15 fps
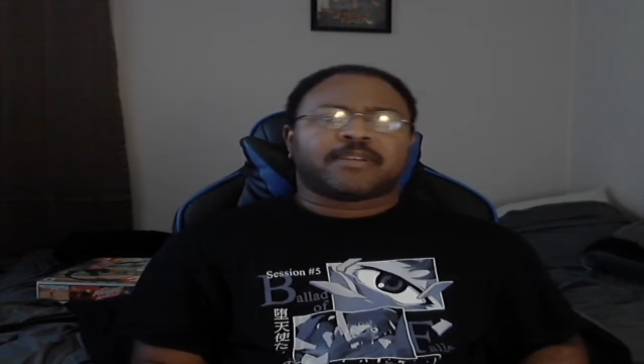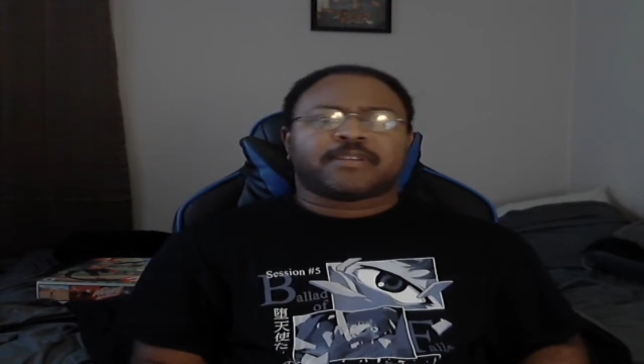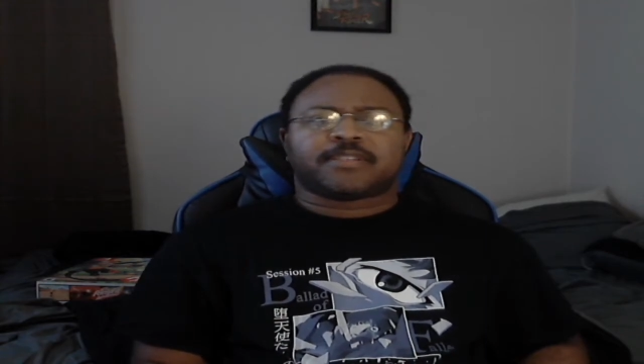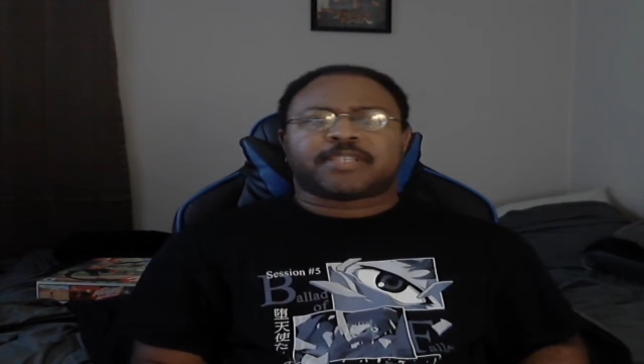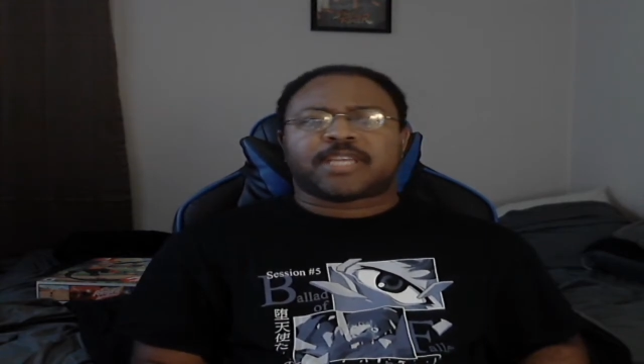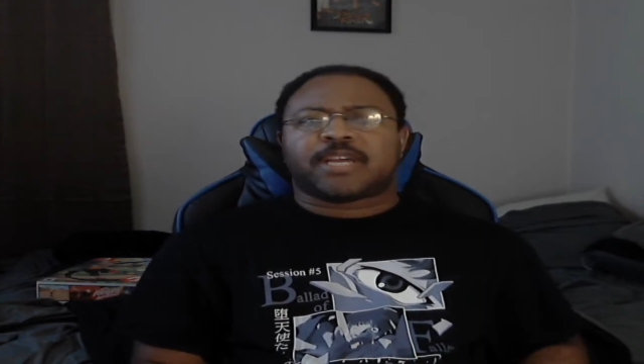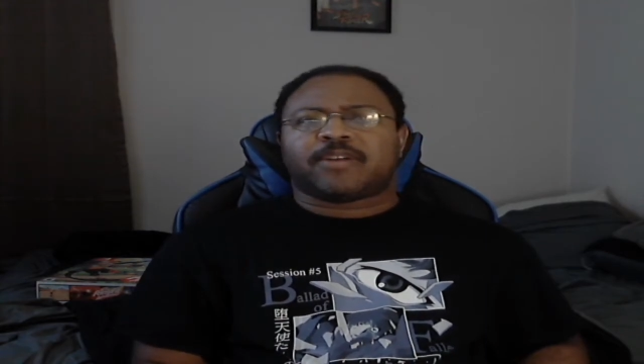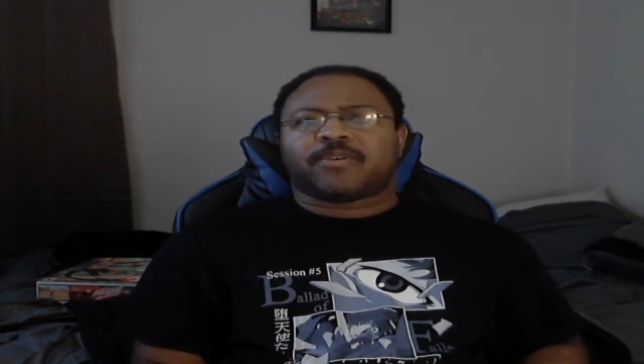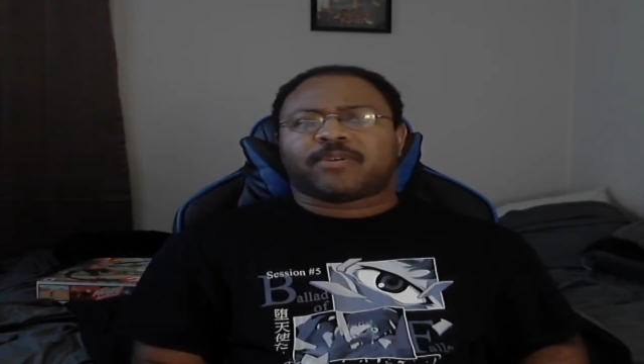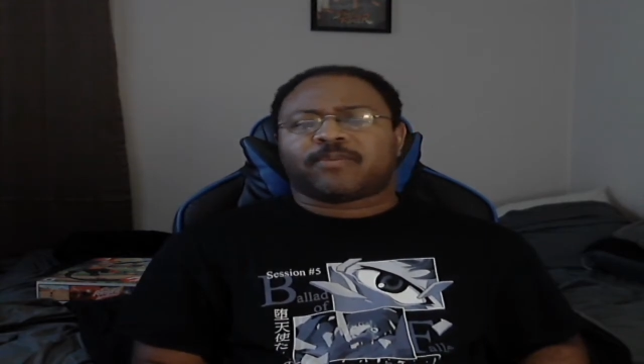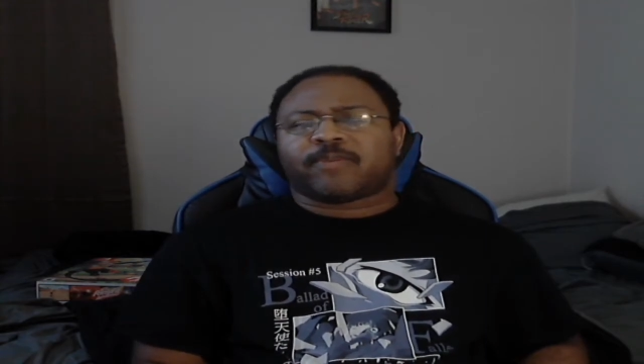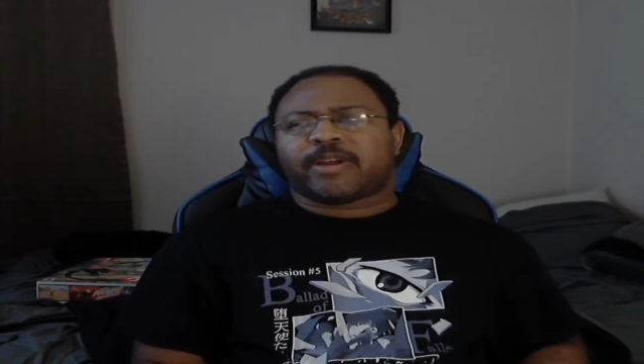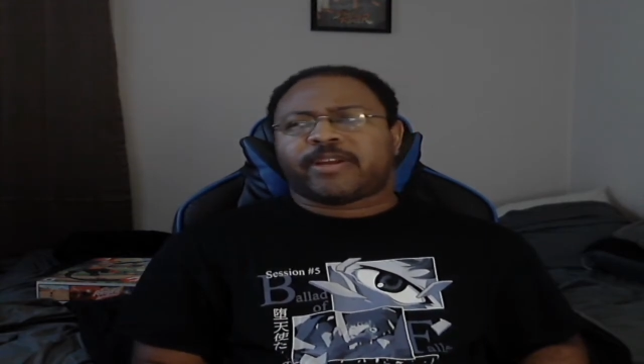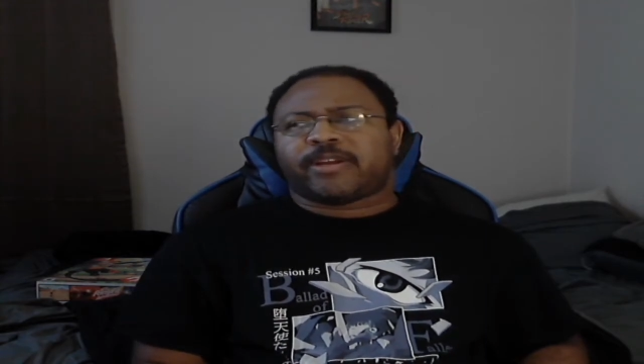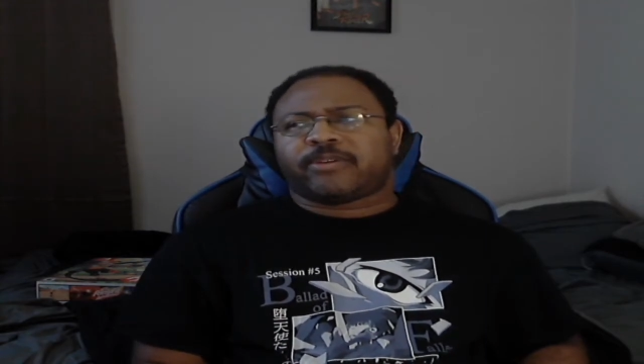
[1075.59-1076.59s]
said on a
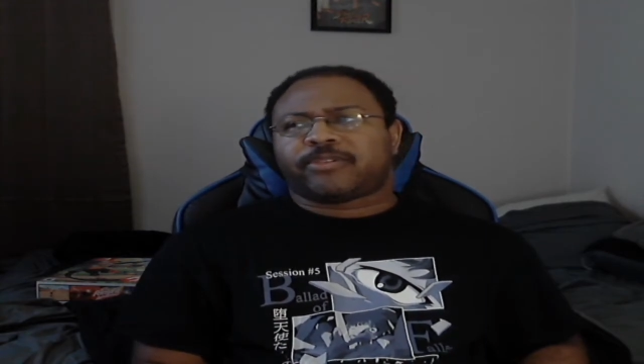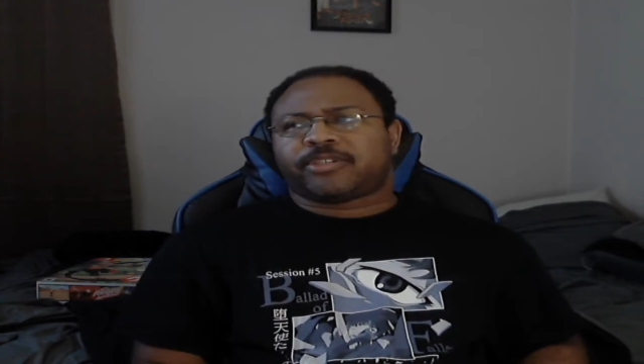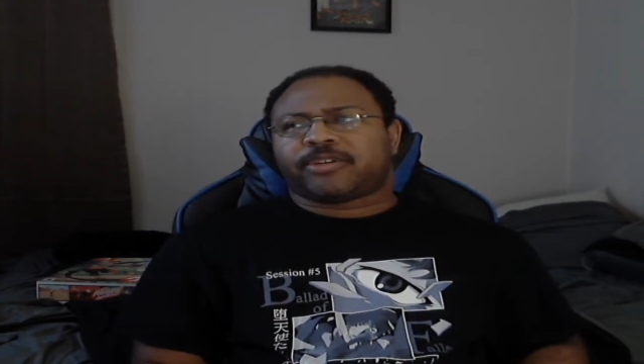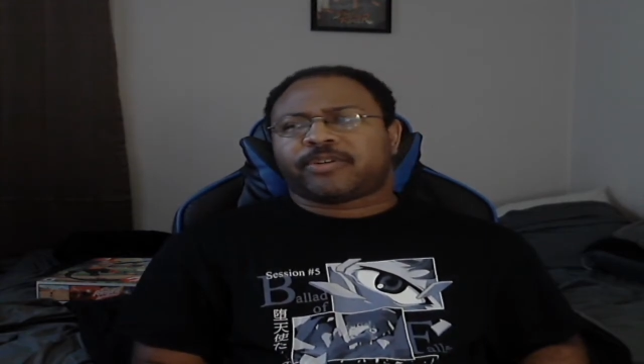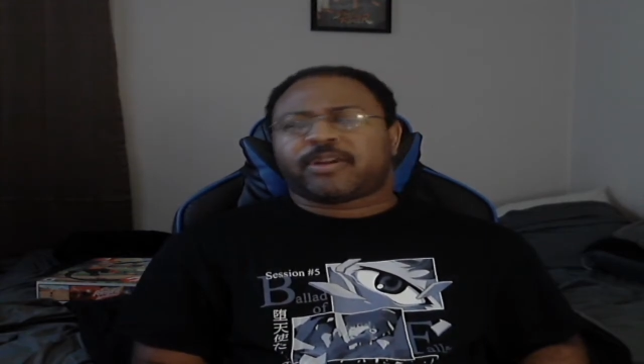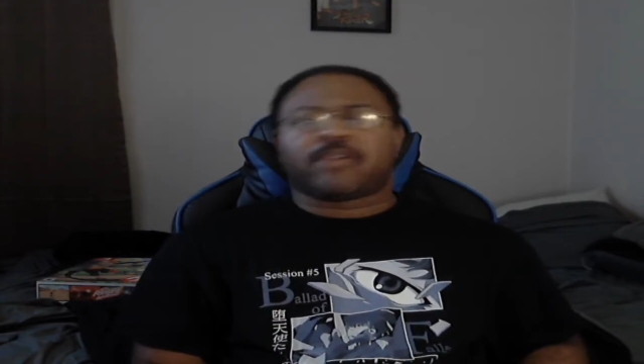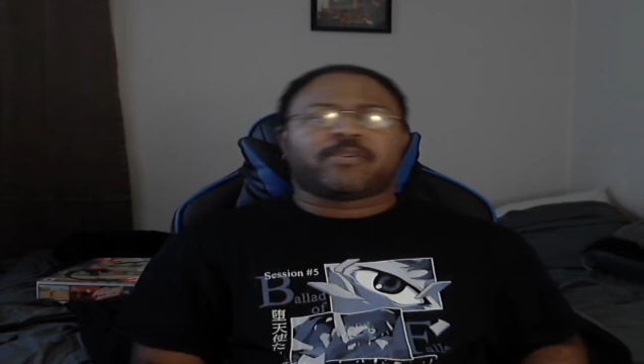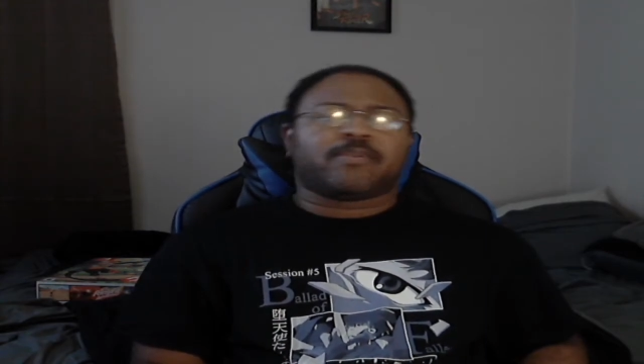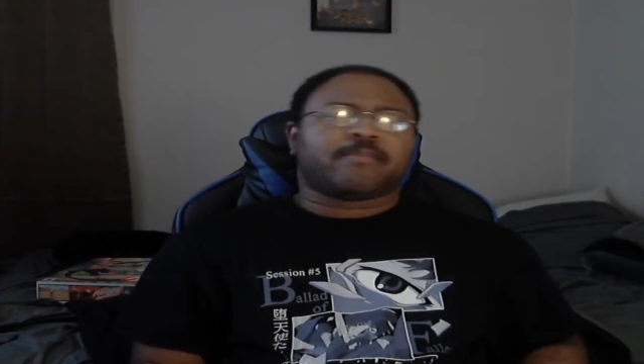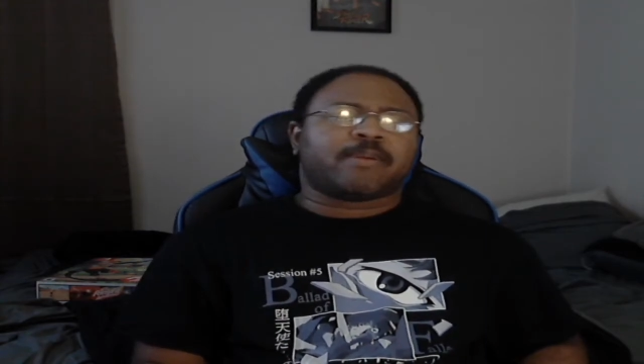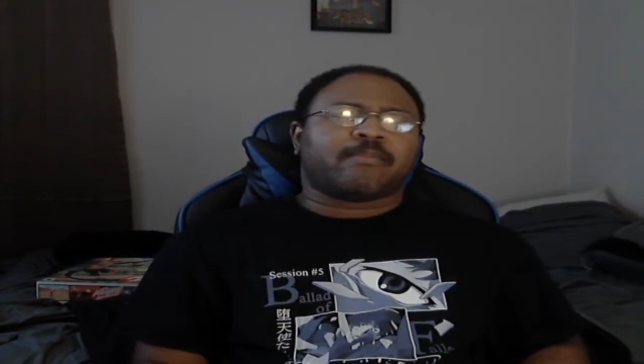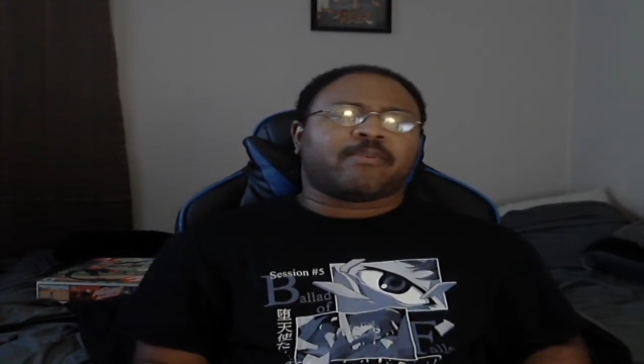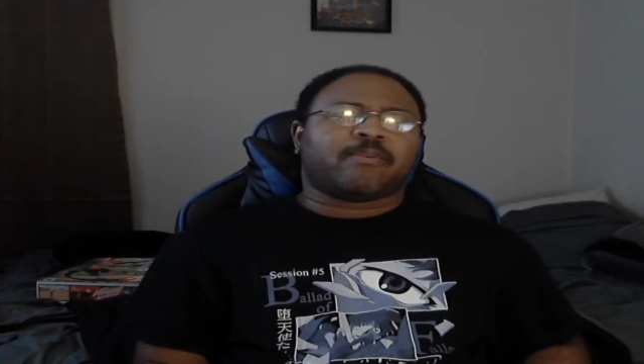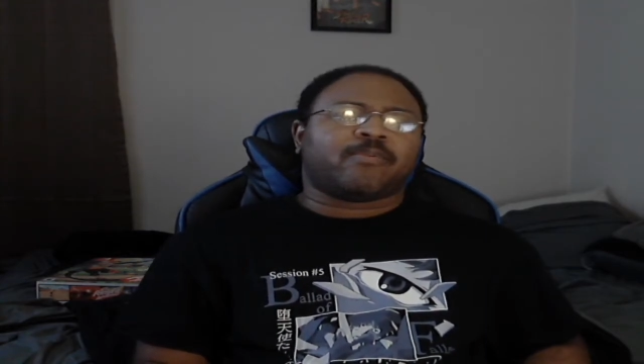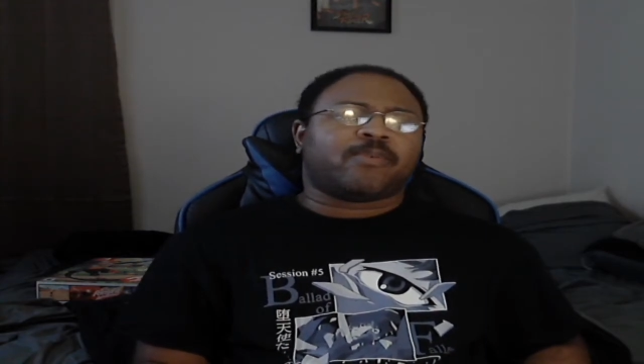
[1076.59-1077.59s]
radio show, I don't
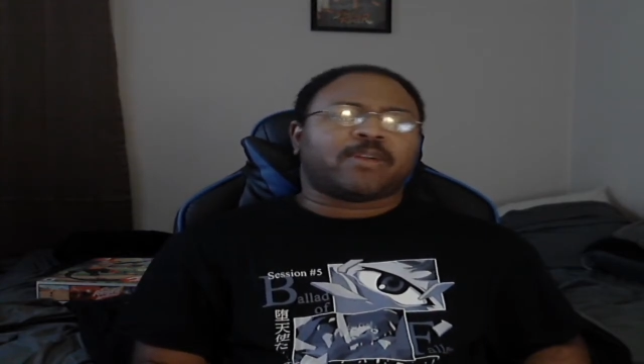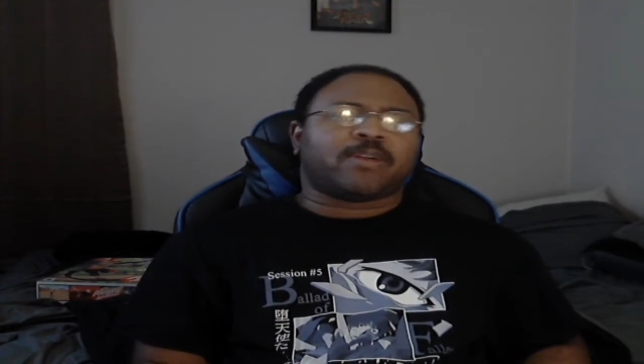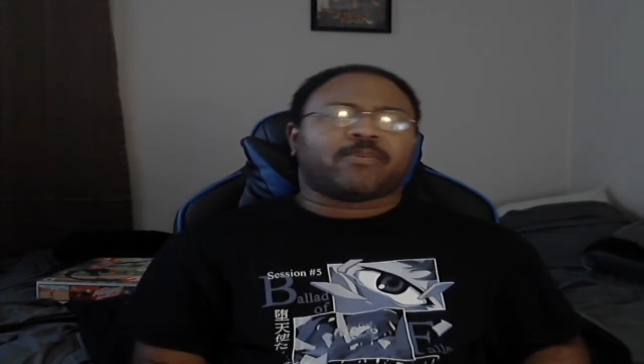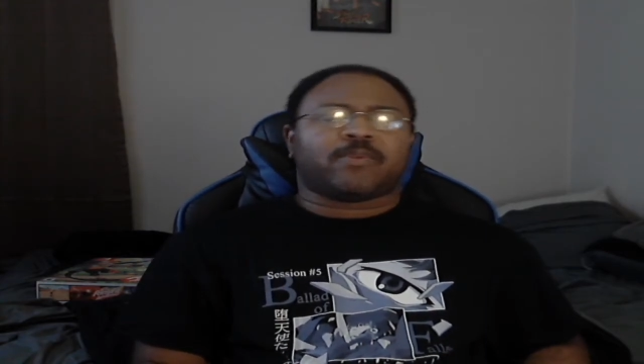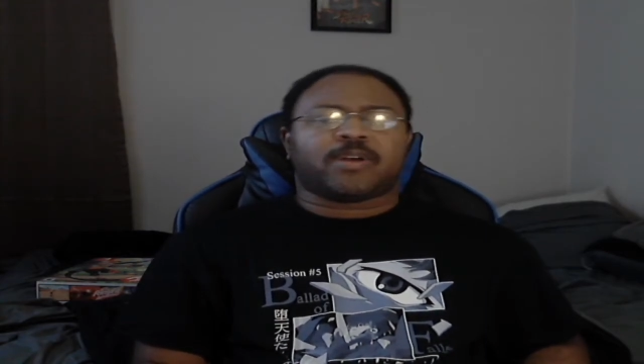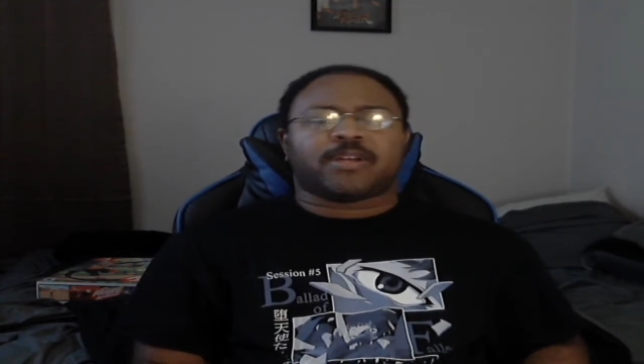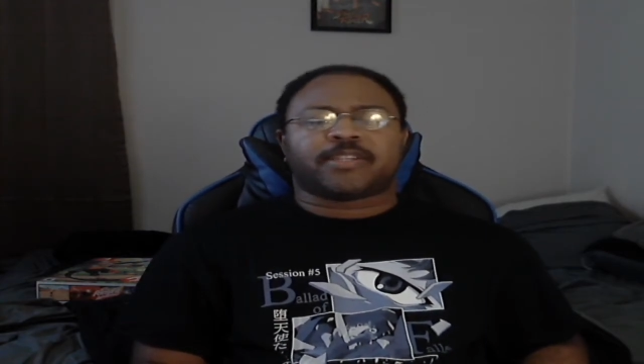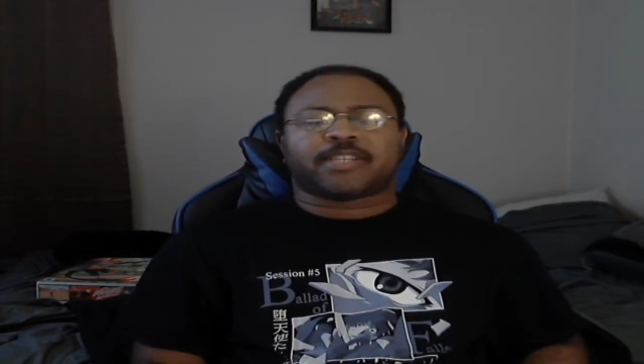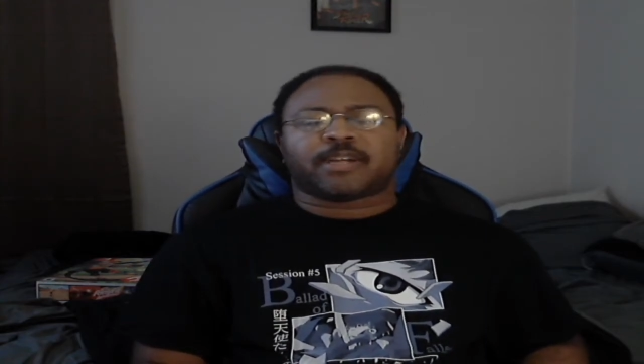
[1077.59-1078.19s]
remember what it was,